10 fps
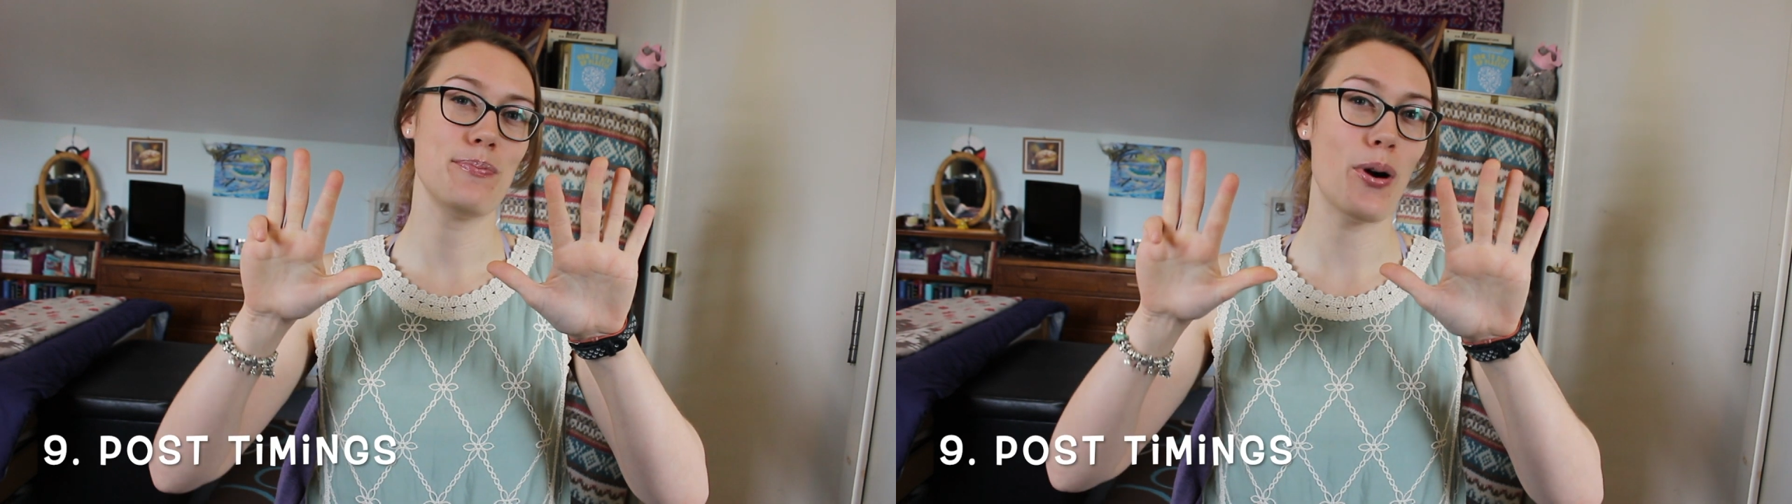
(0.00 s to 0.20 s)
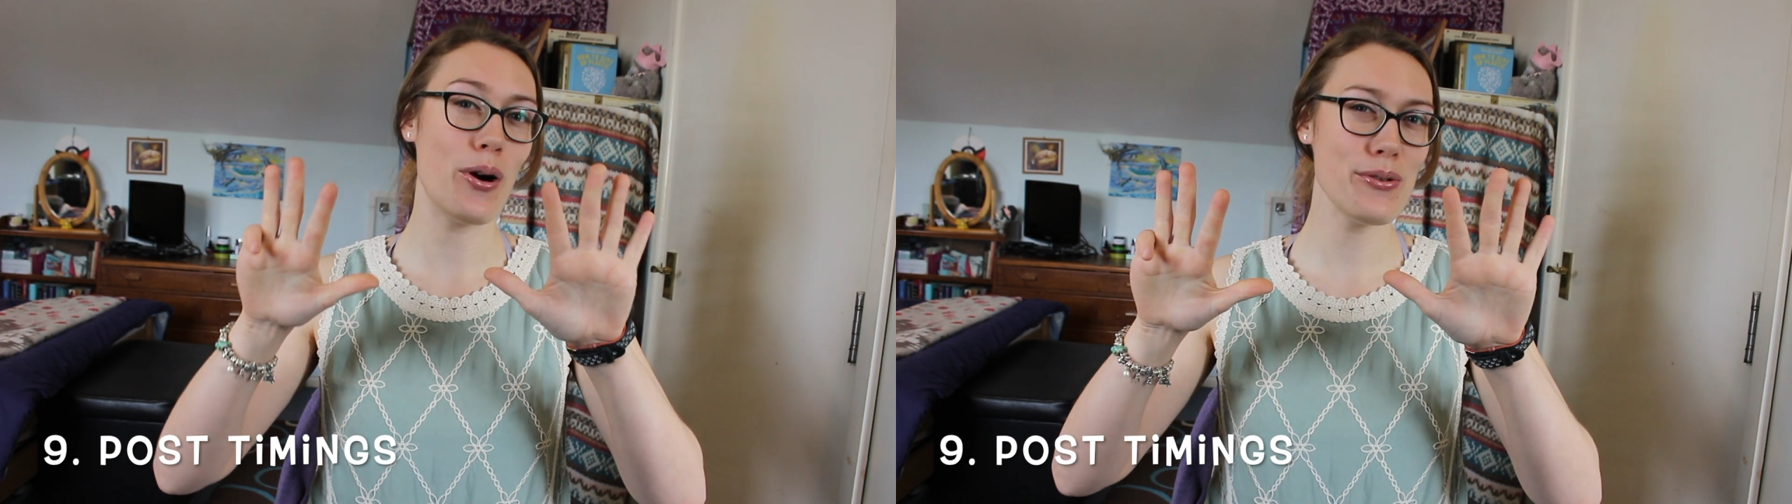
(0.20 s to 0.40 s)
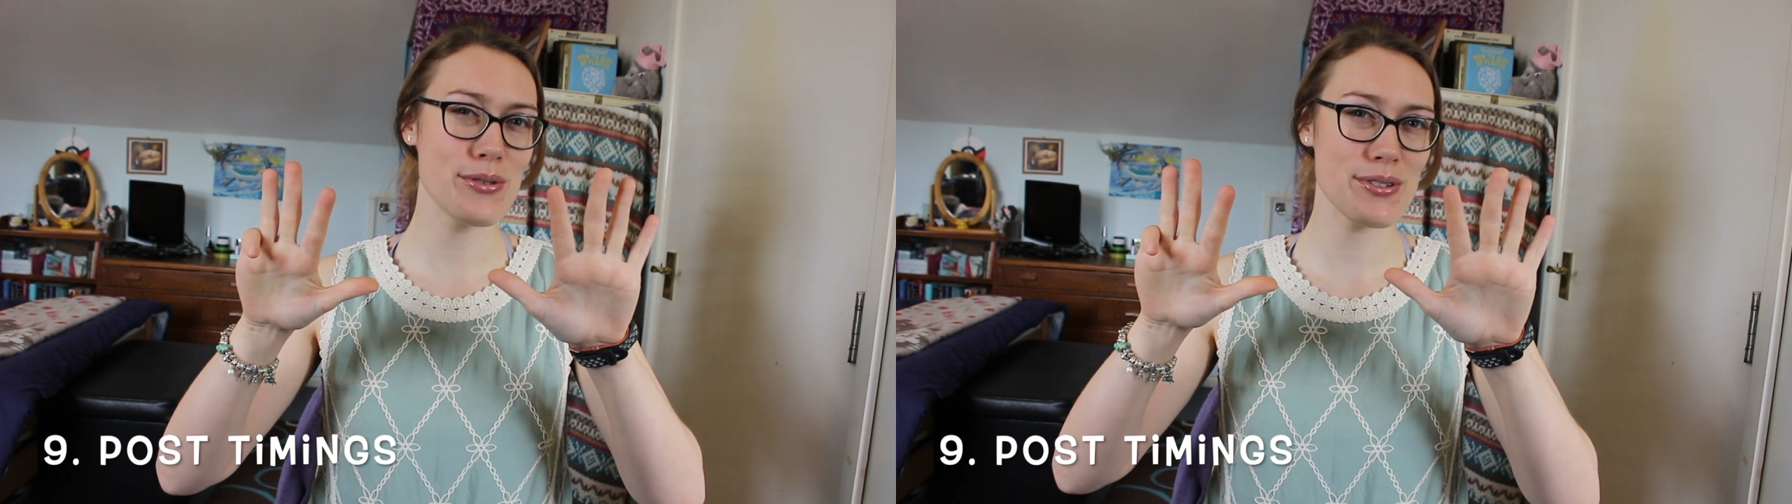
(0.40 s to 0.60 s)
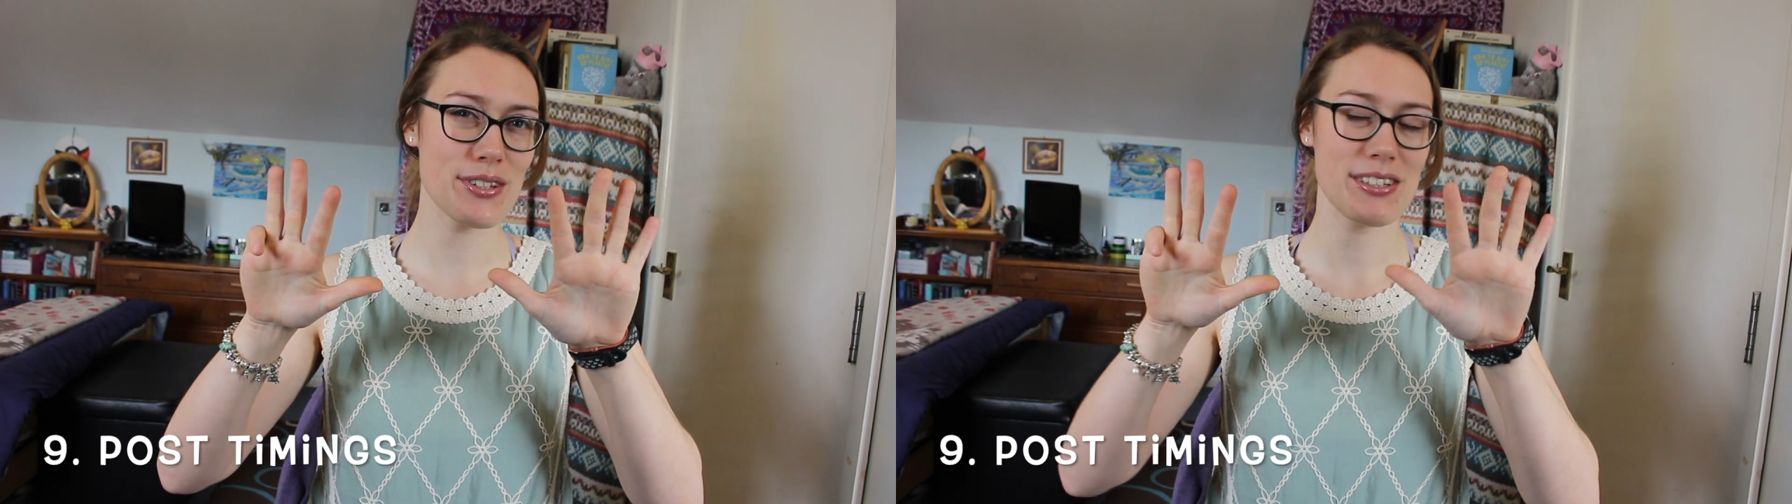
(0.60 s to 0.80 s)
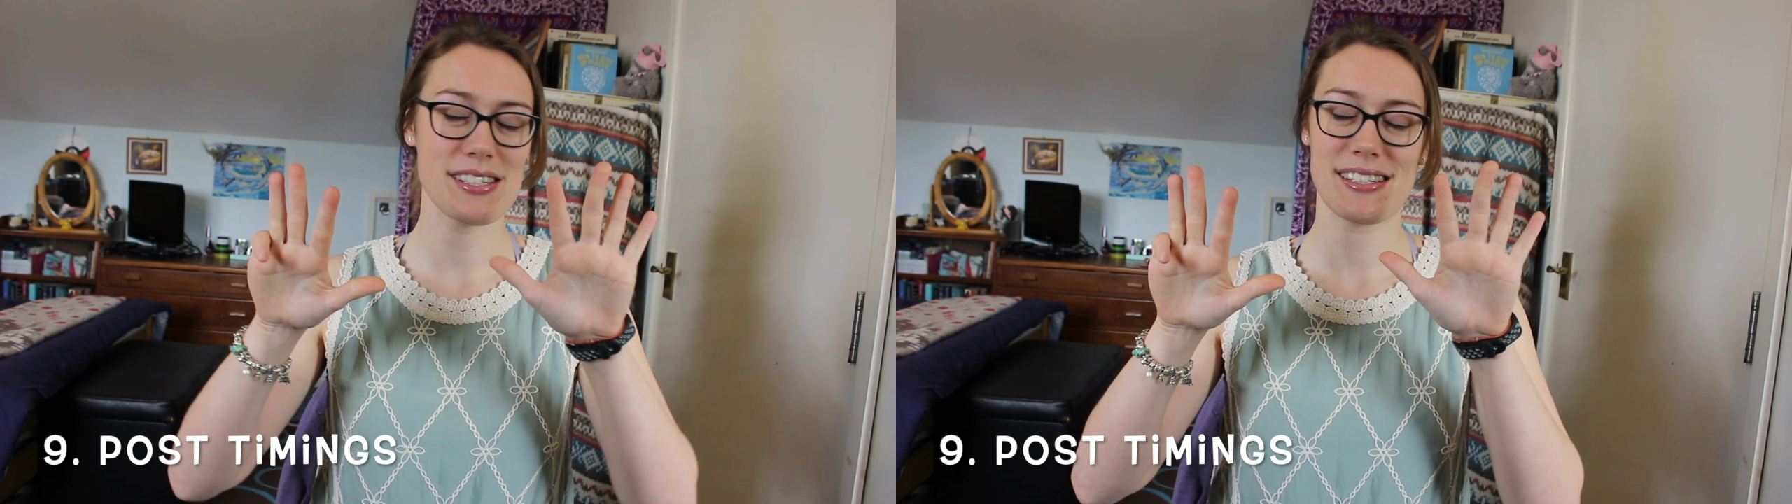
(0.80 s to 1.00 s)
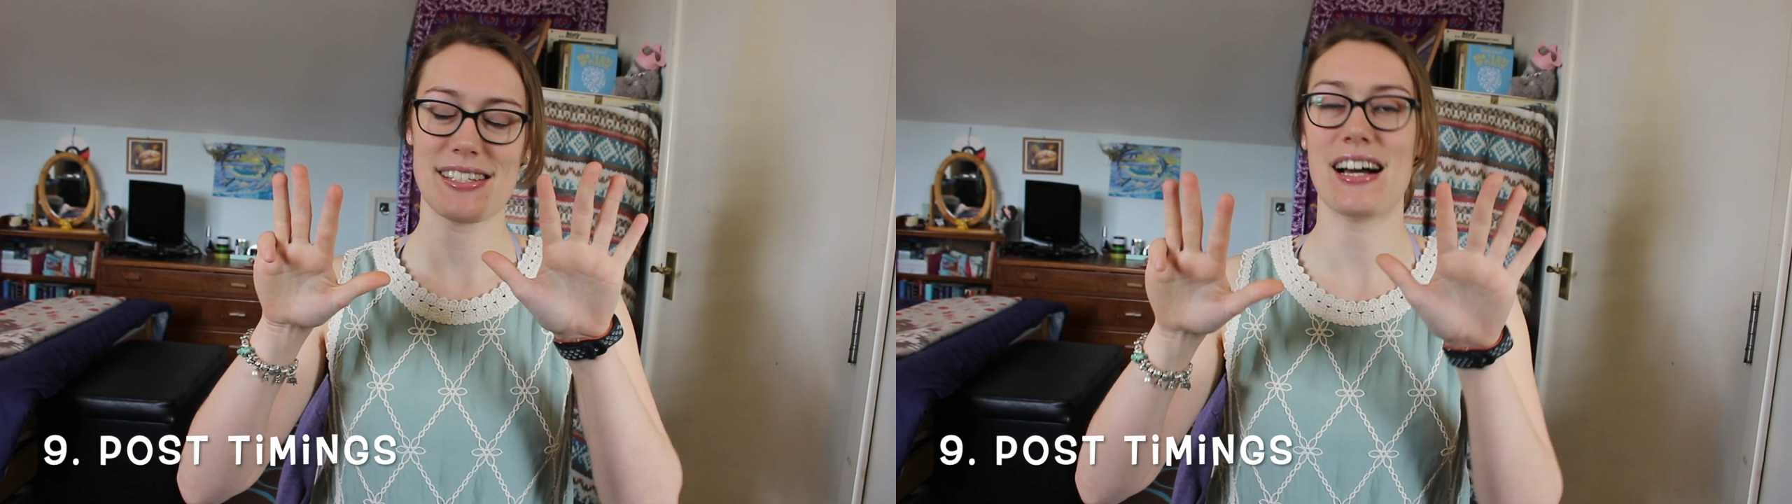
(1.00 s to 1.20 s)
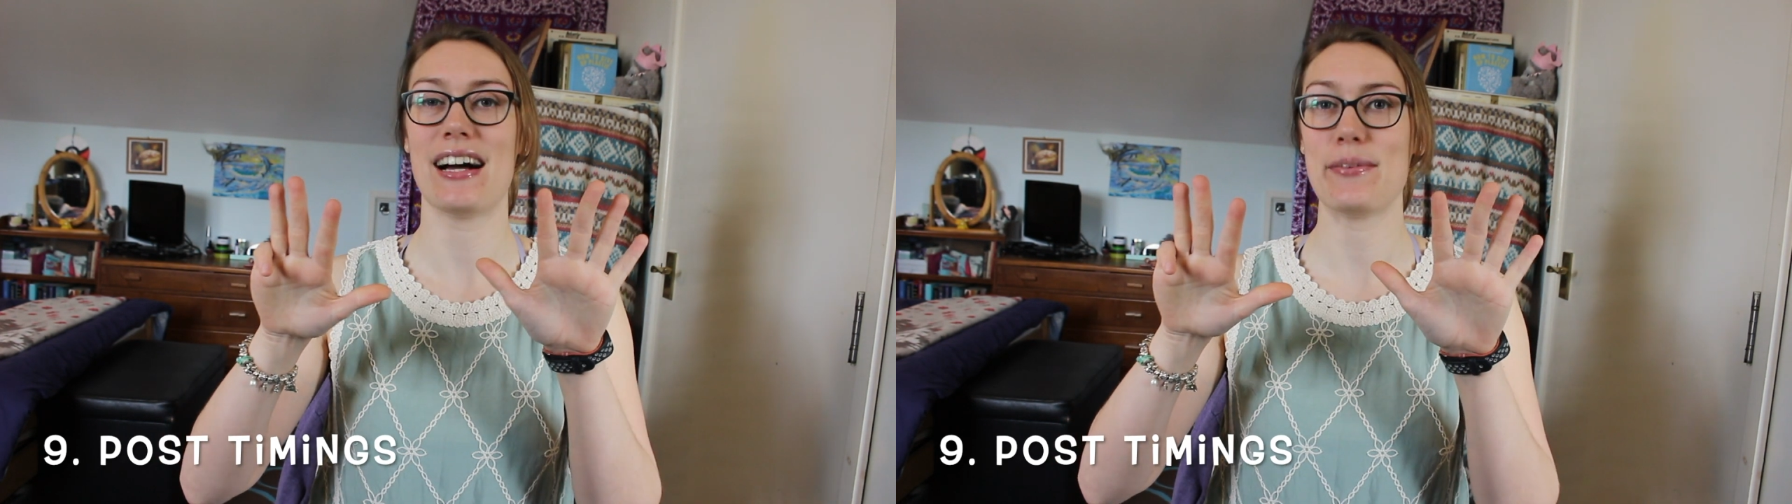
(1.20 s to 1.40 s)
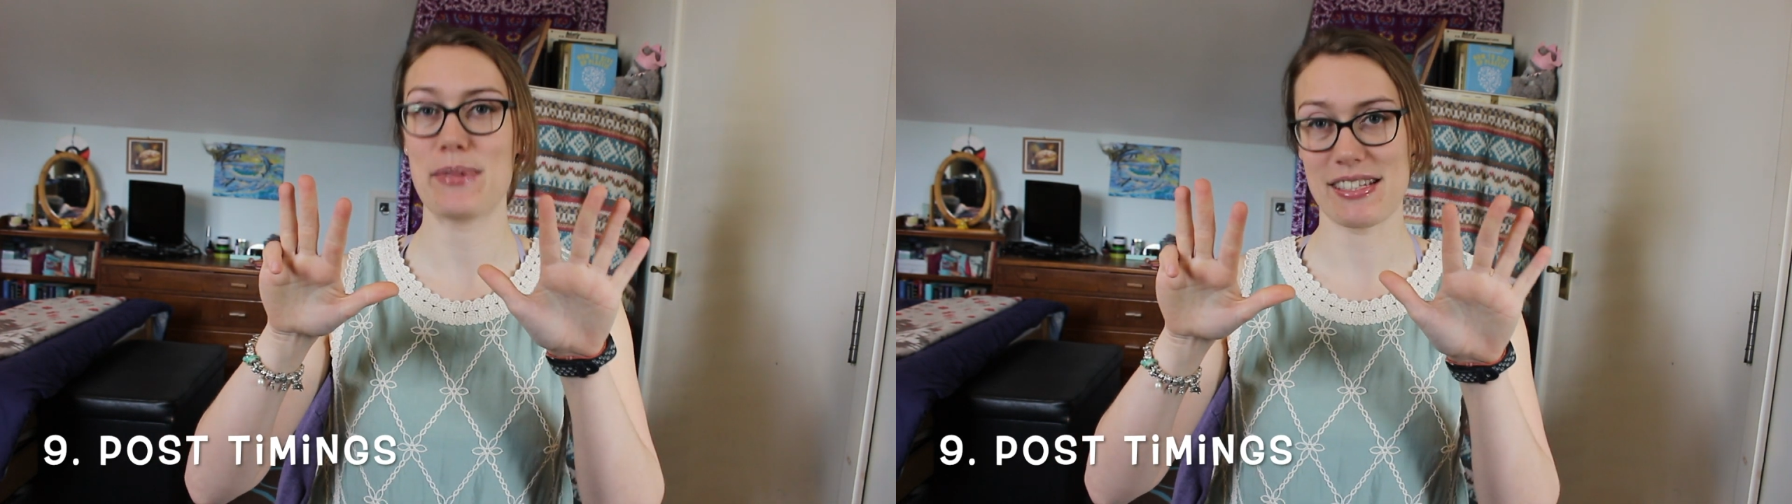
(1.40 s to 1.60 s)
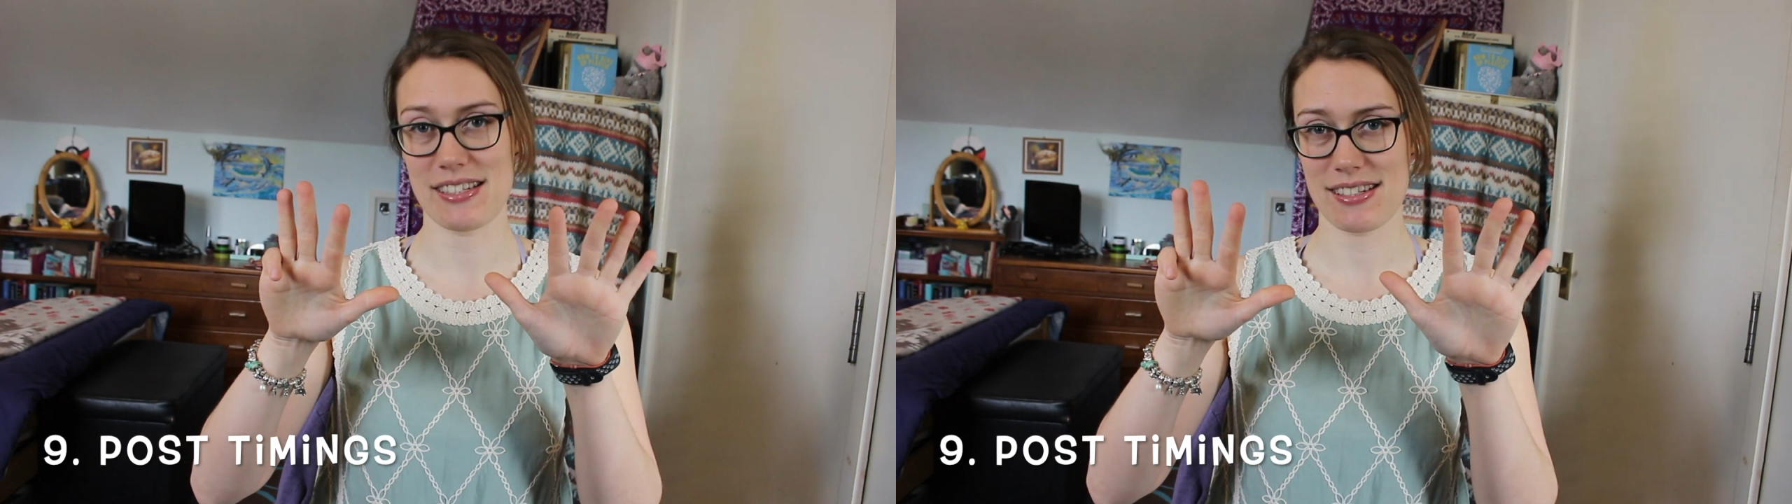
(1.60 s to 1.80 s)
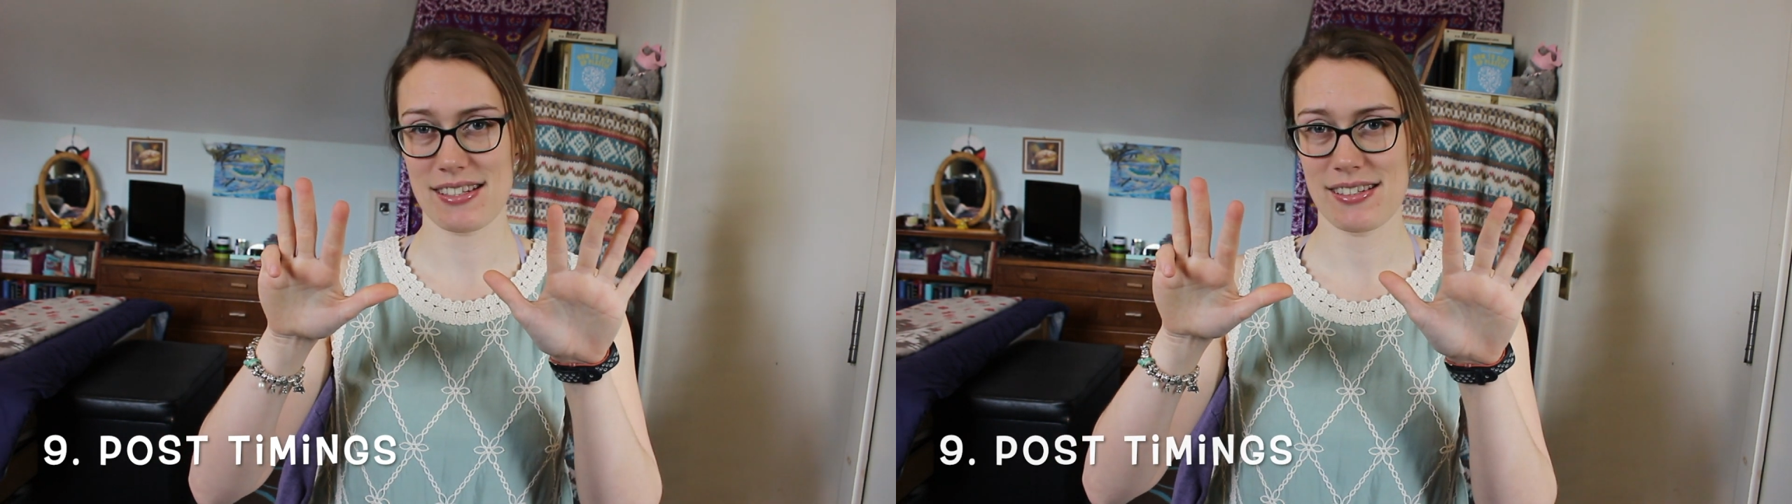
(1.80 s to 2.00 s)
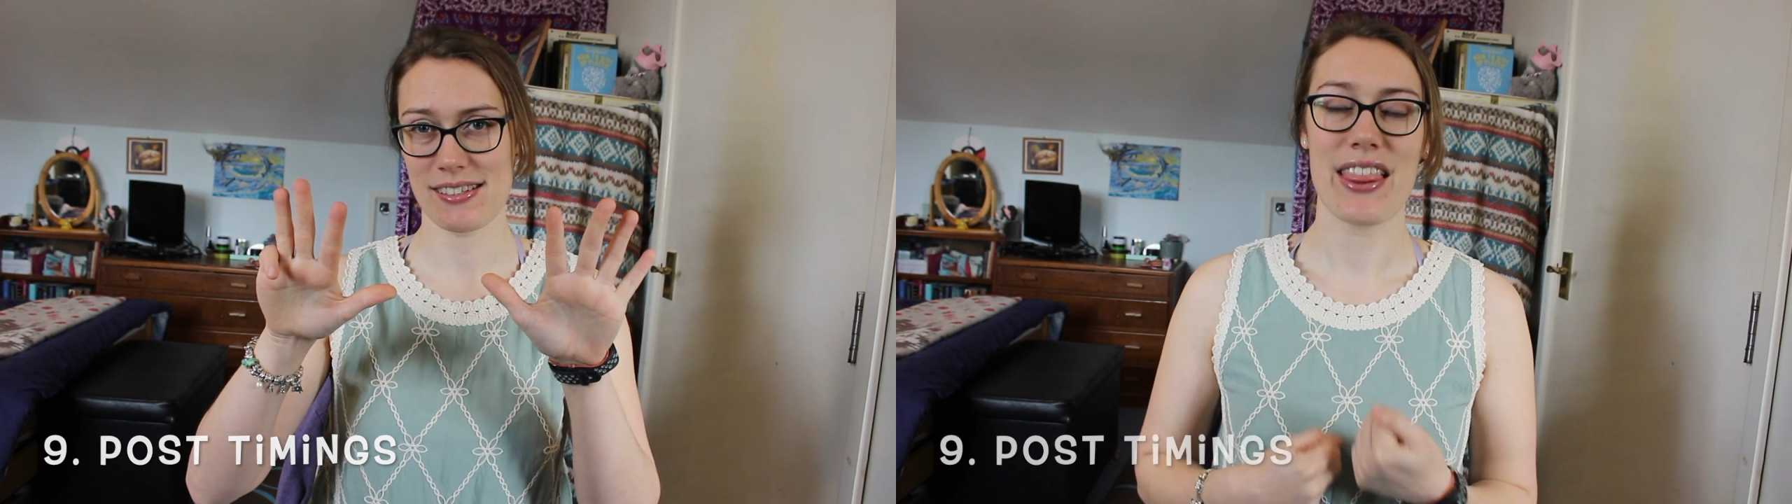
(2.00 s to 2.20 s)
post timings.